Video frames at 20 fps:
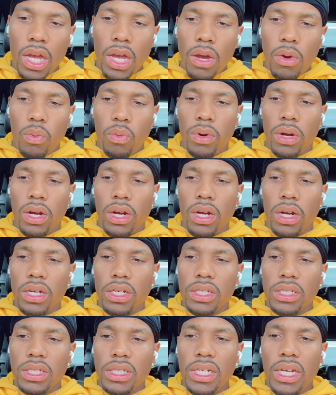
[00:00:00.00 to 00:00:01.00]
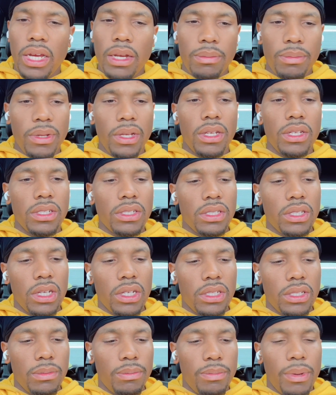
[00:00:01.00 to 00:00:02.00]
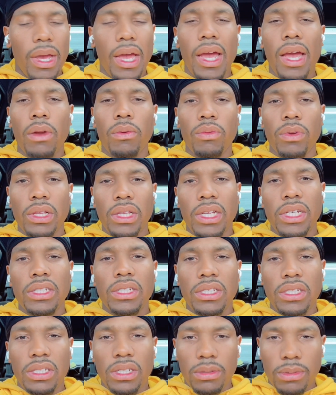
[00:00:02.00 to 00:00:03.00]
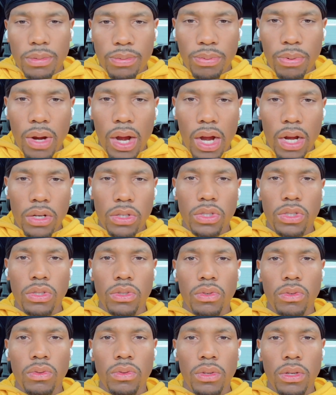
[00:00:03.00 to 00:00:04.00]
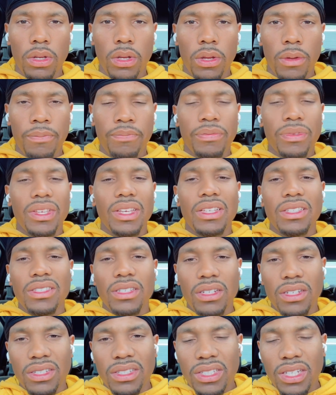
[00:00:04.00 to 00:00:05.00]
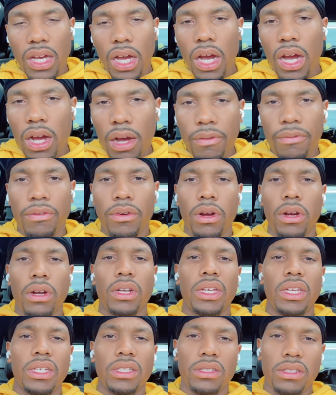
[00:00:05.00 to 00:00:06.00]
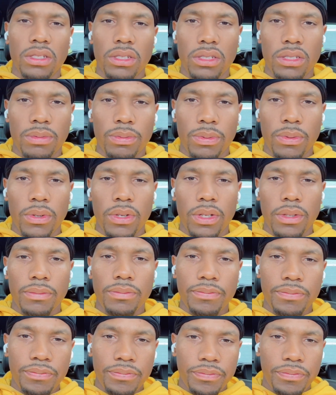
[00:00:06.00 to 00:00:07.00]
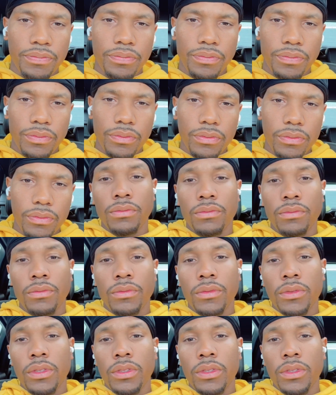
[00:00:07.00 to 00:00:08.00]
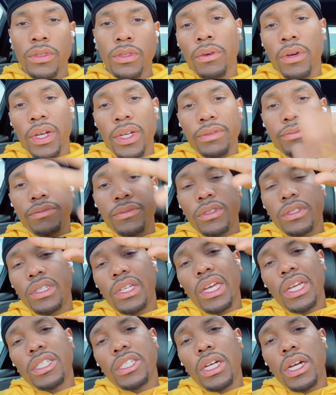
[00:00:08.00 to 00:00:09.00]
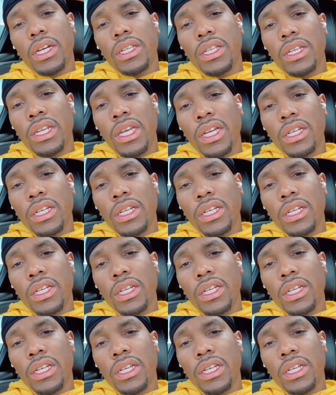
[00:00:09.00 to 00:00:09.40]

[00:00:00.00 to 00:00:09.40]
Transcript: where she had been in such bad relationships prior to. It took time for her to get to this point. Right. Catch y'all.